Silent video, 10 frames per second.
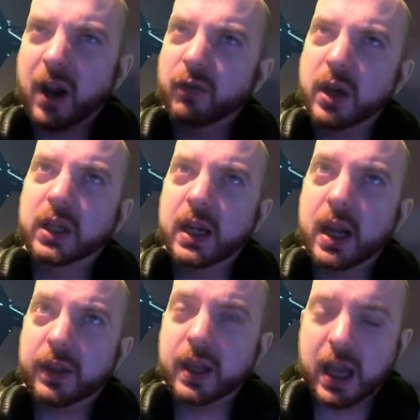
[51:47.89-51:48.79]
Originally, I
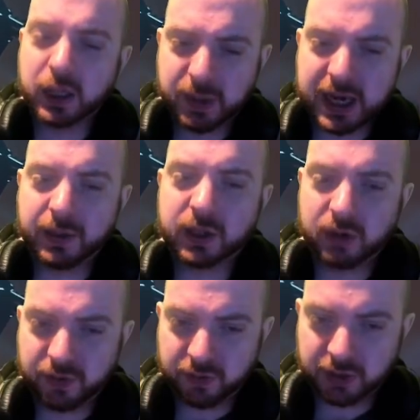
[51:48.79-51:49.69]
think yes, but now it's
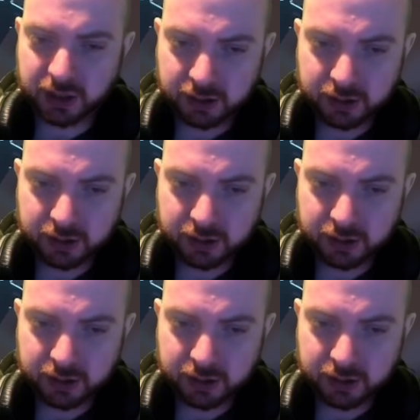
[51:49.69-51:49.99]
$350.